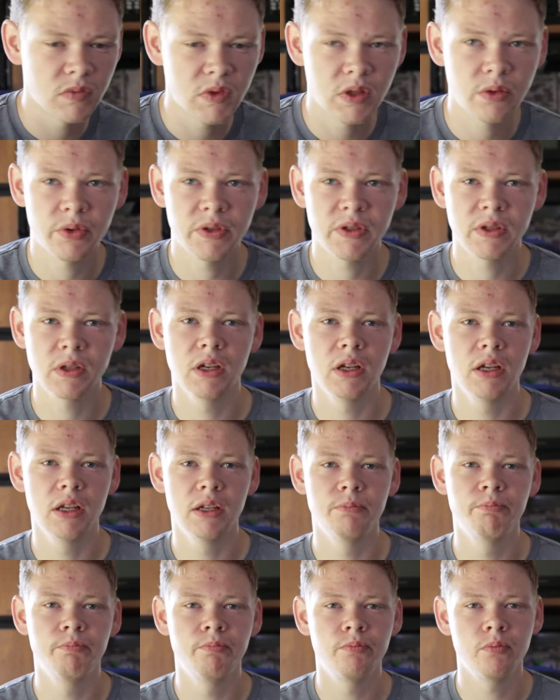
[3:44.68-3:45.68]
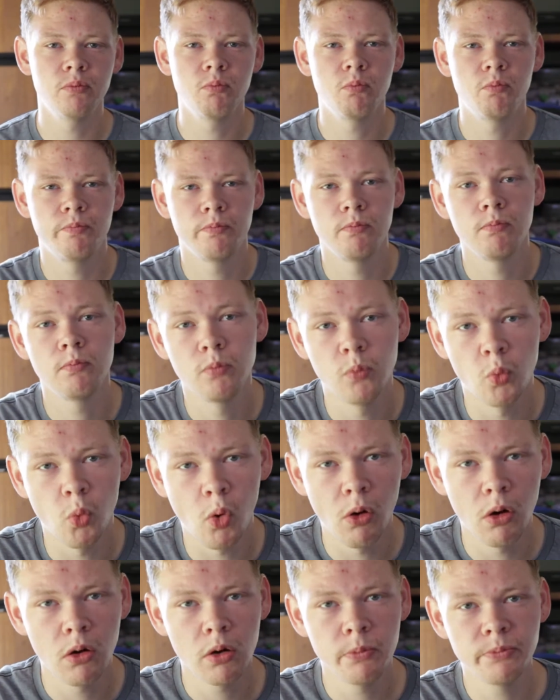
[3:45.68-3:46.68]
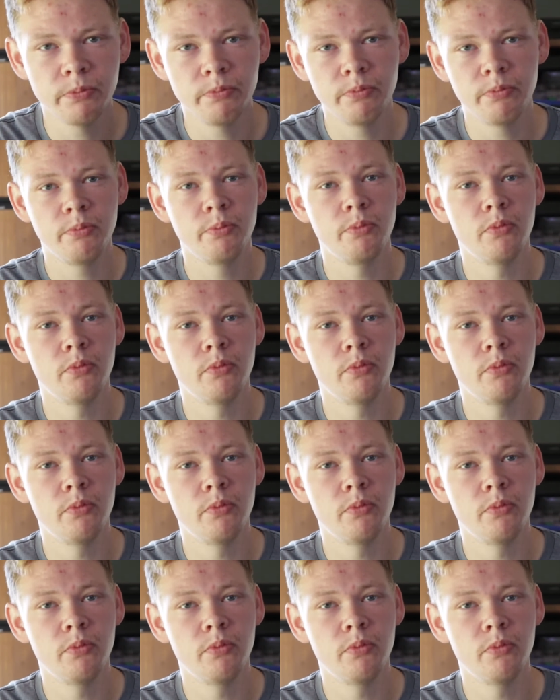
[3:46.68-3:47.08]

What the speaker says: was a warm